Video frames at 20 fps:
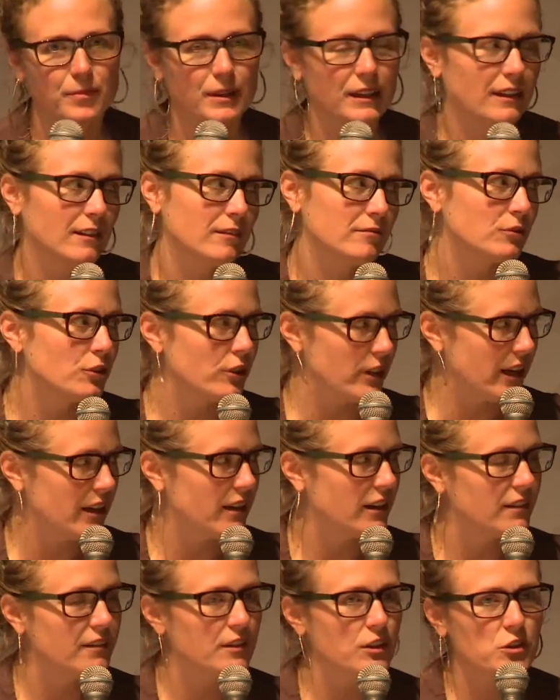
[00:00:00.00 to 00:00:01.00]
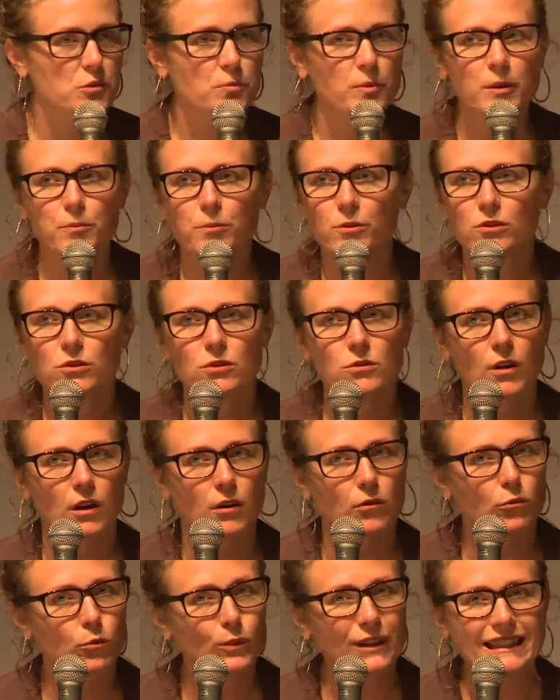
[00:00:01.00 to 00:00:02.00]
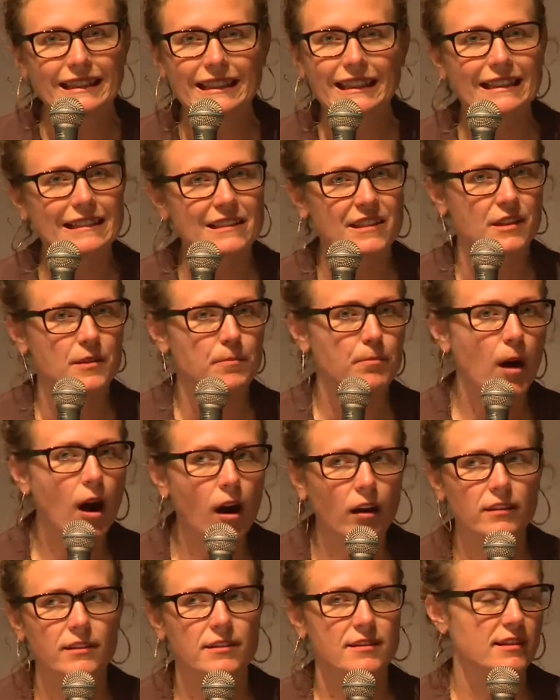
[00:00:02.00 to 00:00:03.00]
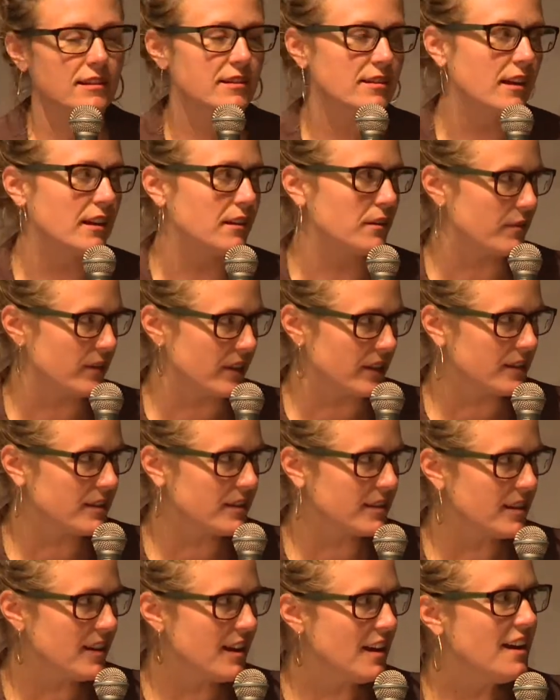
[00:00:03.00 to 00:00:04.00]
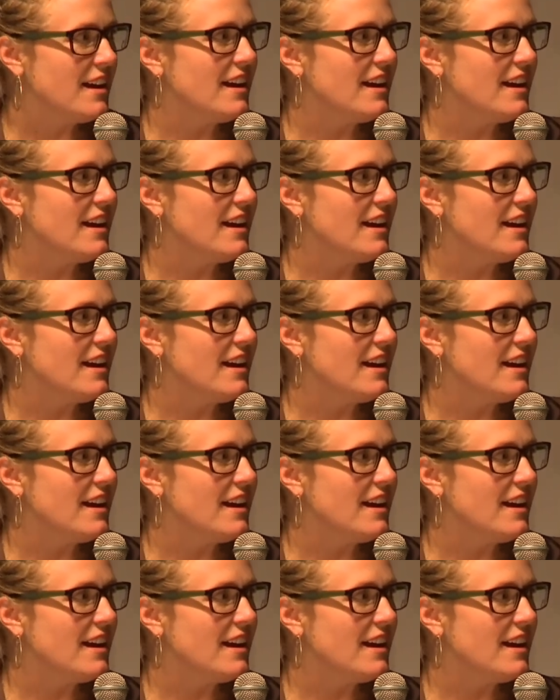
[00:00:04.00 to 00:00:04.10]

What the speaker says: being created. There's people who are really into the policy side of this,